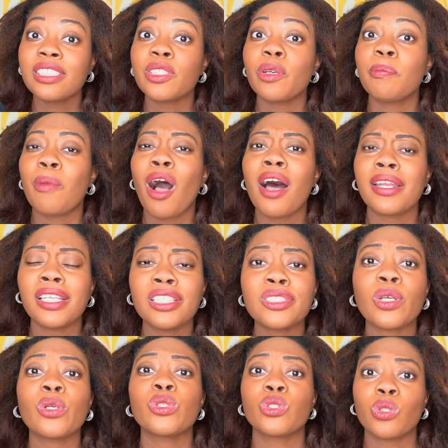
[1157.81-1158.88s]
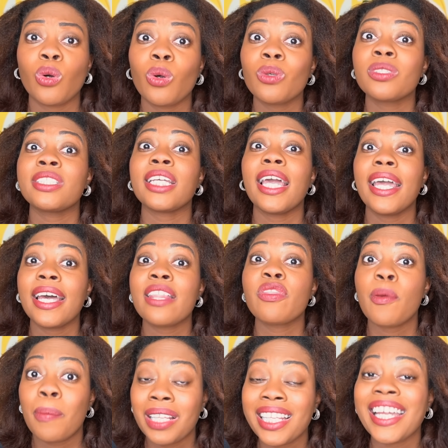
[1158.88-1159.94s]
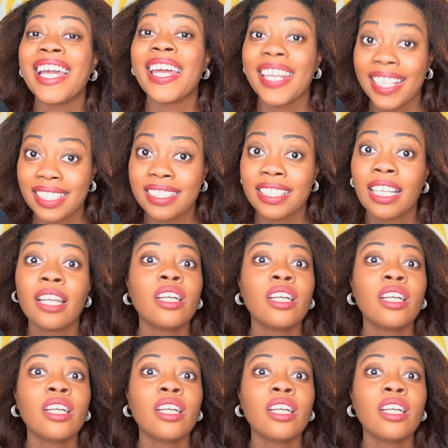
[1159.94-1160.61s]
our bodies, our souls, and the planet.